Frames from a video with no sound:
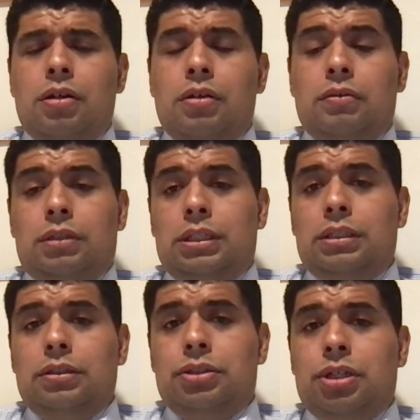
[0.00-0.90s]
Well,
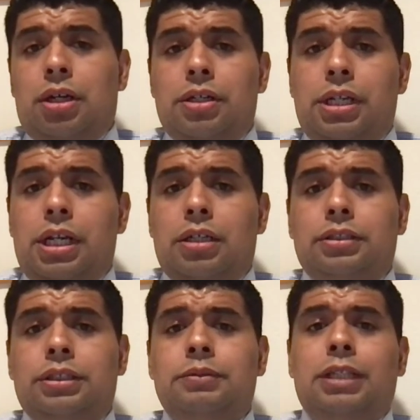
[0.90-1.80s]
John Deere
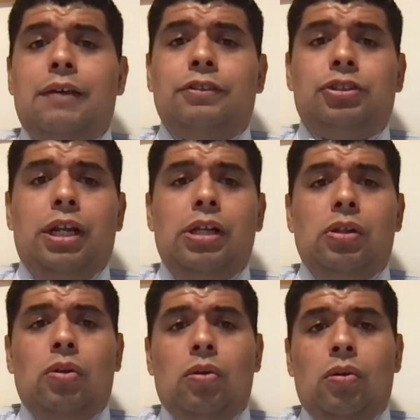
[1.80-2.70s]
seems to have a
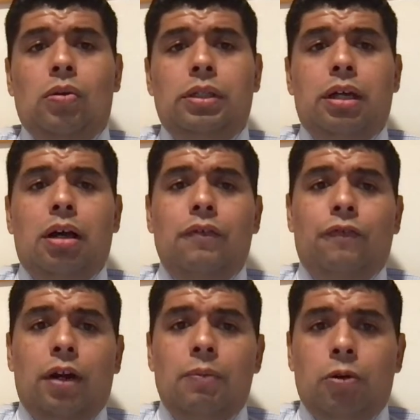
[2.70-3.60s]
stranglehold on
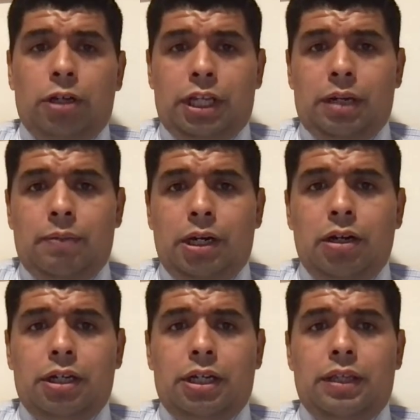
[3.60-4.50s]
farm-working
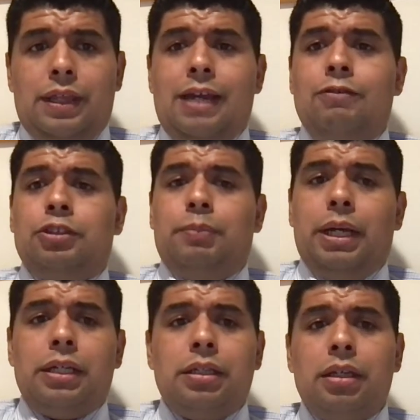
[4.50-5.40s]
America in that respect.